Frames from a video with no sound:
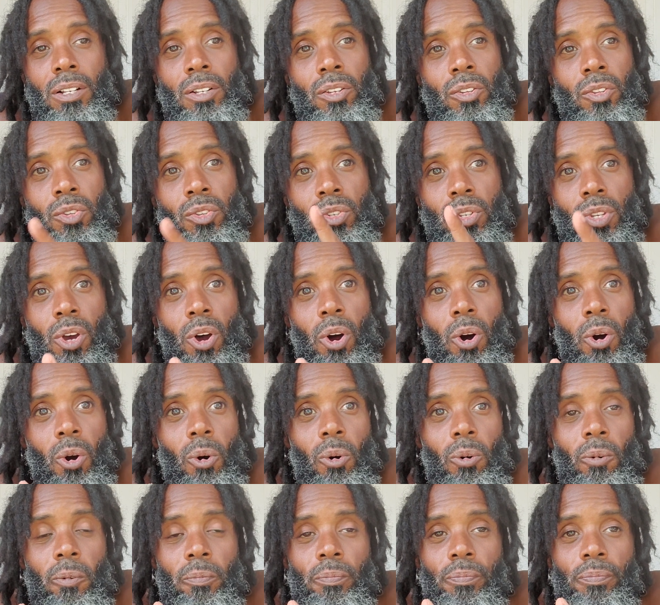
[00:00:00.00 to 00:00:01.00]

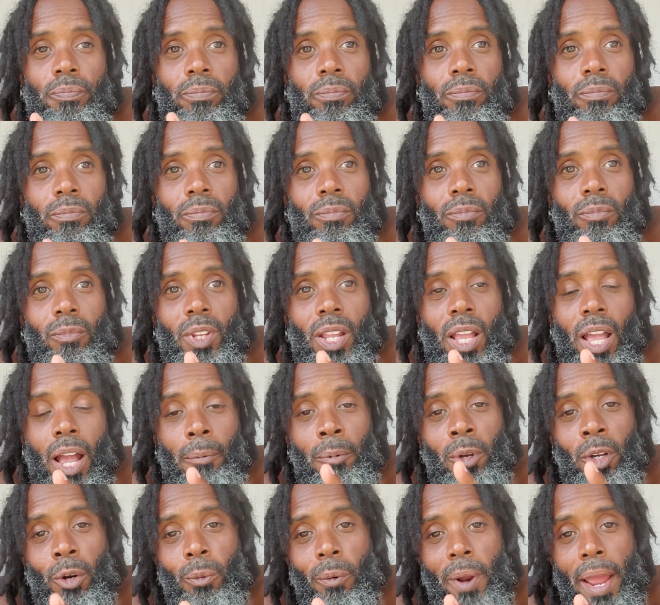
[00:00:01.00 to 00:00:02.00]
So I'm
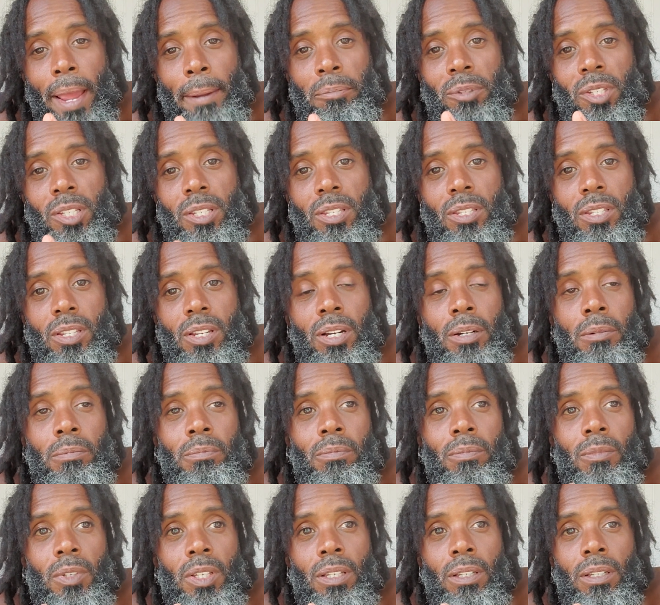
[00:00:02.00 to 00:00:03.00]
going to wrap this up
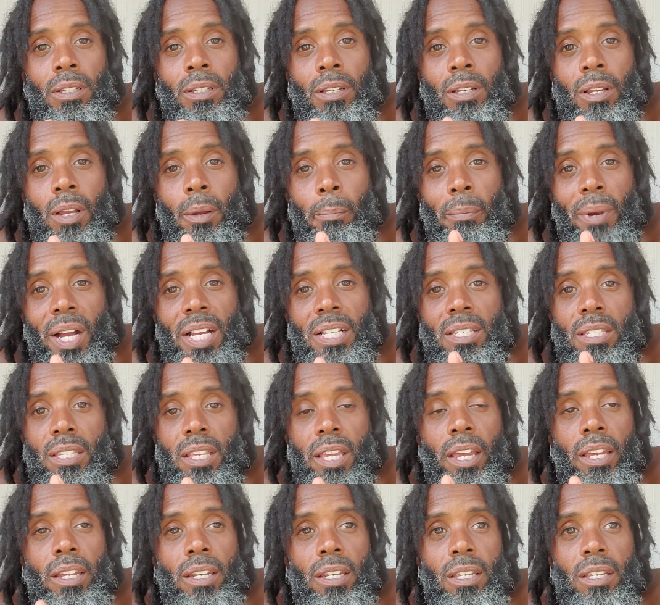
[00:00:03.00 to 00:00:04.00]
by
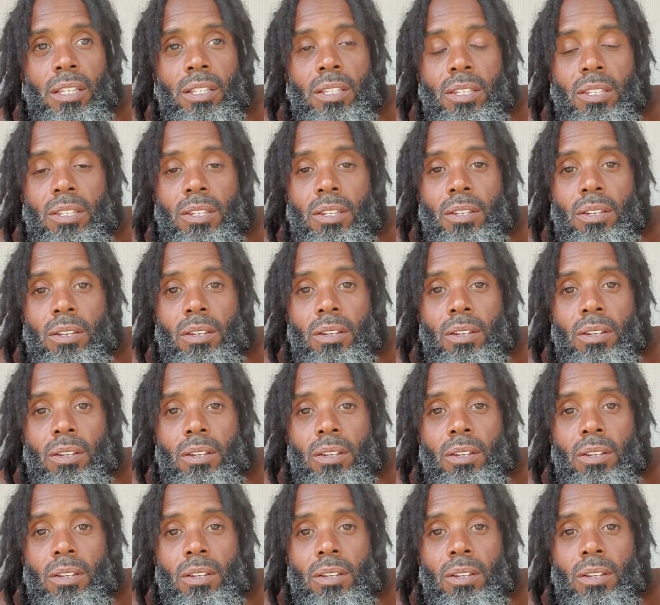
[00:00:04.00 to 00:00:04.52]
saying this.